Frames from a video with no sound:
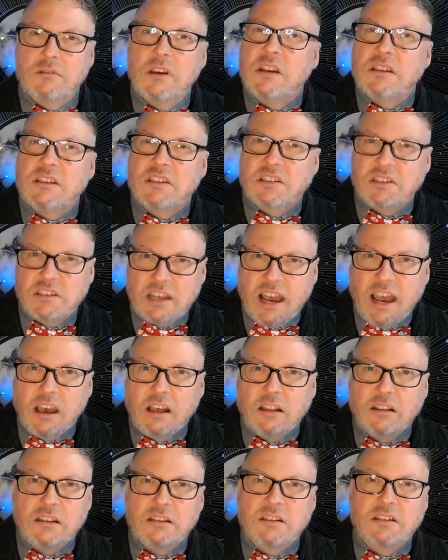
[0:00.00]

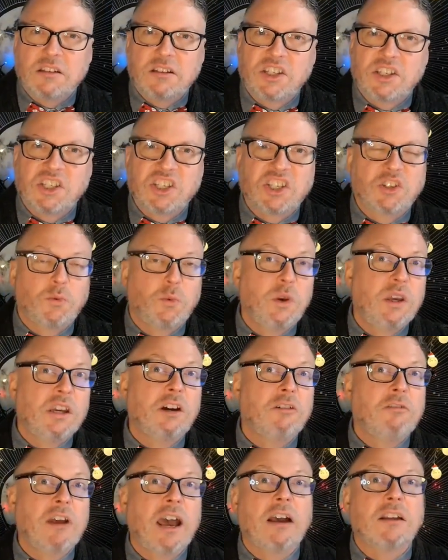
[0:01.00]
style is to swing
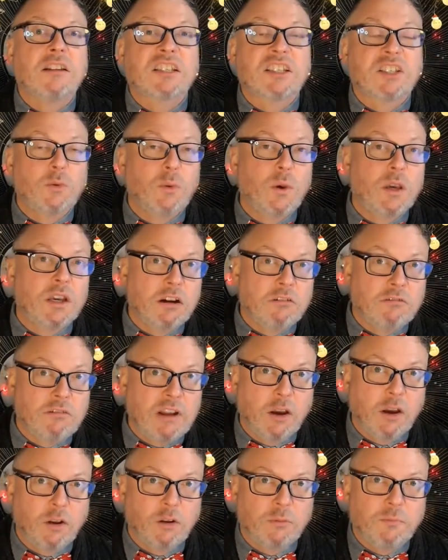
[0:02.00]

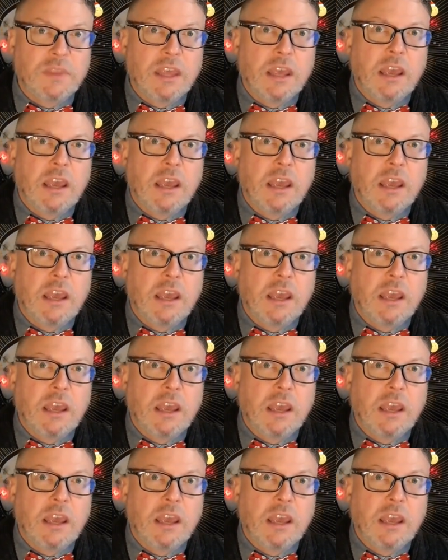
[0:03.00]
around,